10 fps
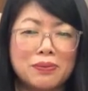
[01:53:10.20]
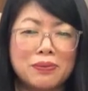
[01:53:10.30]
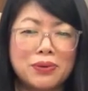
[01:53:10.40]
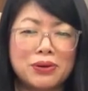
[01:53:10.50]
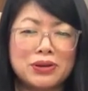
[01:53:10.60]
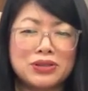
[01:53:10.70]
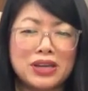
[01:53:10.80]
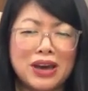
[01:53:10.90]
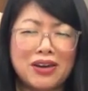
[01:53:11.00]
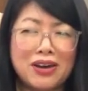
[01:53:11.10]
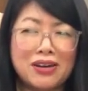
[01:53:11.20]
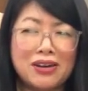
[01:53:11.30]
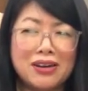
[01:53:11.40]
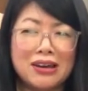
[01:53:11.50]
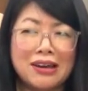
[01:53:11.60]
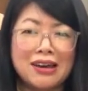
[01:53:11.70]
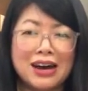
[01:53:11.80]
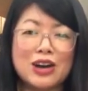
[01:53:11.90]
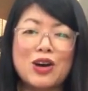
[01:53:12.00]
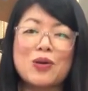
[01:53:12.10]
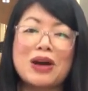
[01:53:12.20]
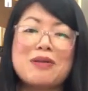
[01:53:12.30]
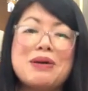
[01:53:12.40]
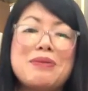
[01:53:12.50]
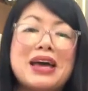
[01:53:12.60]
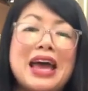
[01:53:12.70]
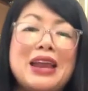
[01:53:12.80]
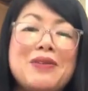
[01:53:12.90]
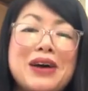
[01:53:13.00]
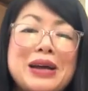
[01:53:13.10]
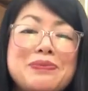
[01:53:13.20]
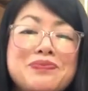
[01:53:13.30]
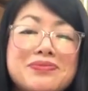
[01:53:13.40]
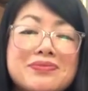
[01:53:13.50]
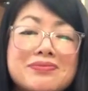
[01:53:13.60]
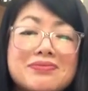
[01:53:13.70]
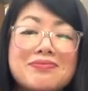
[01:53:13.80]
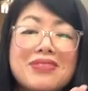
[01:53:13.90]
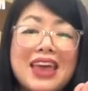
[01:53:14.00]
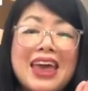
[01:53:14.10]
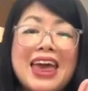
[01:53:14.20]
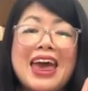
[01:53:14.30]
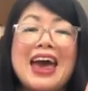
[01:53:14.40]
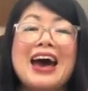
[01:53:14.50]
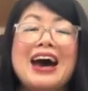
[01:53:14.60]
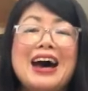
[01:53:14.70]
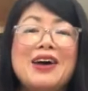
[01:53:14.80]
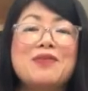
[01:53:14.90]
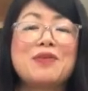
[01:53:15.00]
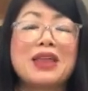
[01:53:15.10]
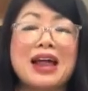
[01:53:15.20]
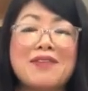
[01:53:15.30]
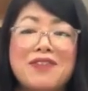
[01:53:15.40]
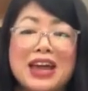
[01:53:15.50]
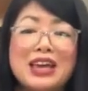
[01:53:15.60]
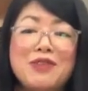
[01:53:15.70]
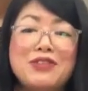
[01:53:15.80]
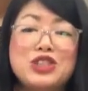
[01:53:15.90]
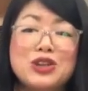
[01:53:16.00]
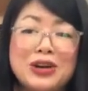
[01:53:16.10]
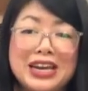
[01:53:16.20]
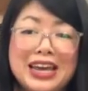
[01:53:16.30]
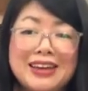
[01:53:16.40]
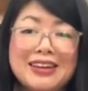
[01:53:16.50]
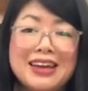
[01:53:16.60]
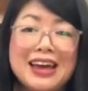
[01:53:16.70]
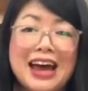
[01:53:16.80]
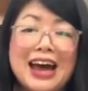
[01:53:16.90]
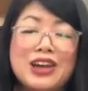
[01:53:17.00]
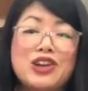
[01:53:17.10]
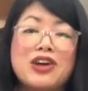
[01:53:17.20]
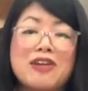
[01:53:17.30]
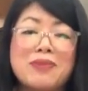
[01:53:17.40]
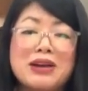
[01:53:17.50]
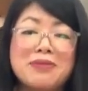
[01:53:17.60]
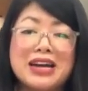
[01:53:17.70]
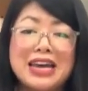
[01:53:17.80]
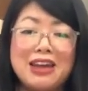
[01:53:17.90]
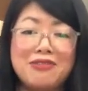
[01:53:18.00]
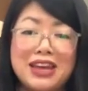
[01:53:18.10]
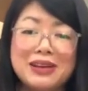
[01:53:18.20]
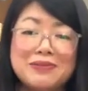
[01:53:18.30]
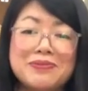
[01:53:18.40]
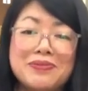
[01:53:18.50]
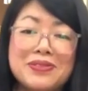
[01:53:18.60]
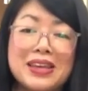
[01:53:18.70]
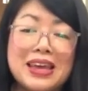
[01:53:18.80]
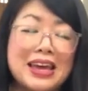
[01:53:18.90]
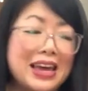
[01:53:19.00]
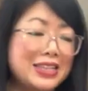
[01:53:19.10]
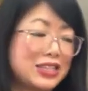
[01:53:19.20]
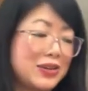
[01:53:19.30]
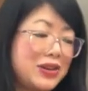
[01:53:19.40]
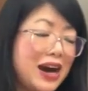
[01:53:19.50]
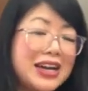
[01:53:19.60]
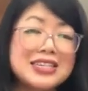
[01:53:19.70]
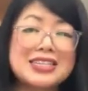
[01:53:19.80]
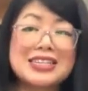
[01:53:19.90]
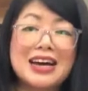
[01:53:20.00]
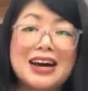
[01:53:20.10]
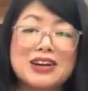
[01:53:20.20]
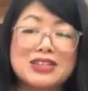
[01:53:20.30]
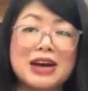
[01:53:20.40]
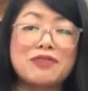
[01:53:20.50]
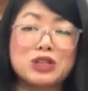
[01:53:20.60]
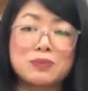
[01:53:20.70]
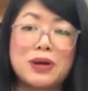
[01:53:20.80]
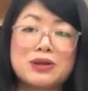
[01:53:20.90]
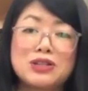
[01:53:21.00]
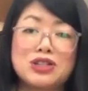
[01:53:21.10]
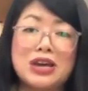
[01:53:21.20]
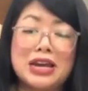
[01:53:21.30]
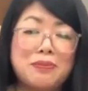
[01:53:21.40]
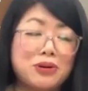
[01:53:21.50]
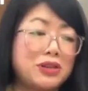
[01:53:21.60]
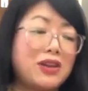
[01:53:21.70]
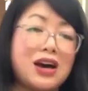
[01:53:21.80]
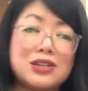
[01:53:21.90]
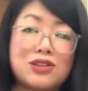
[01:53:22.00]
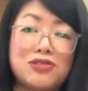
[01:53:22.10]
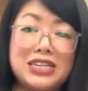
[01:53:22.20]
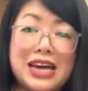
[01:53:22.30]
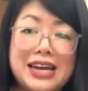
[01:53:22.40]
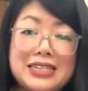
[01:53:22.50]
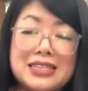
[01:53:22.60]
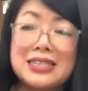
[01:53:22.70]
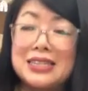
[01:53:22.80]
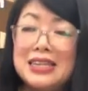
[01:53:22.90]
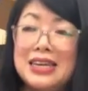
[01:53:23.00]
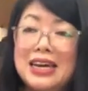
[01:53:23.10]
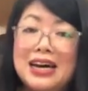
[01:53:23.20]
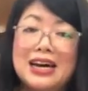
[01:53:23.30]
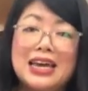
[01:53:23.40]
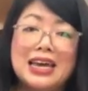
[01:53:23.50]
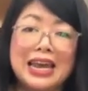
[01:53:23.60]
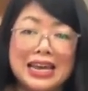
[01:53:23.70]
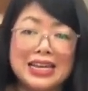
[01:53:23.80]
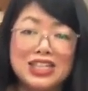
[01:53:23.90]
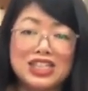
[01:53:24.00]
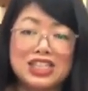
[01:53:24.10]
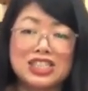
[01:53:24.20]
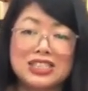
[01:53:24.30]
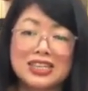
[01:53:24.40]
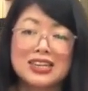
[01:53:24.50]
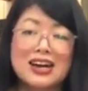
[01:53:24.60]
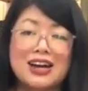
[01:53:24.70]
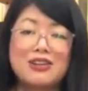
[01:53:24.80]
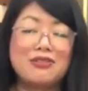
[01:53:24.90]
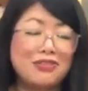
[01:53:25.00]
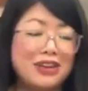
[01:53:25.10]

buonasera? I can't quite remember. Anyway, uh, thank you for joining, and you have made my evening. It's so nice because uh, I've not spoken to anybody in the last three days uh, in English, kind of.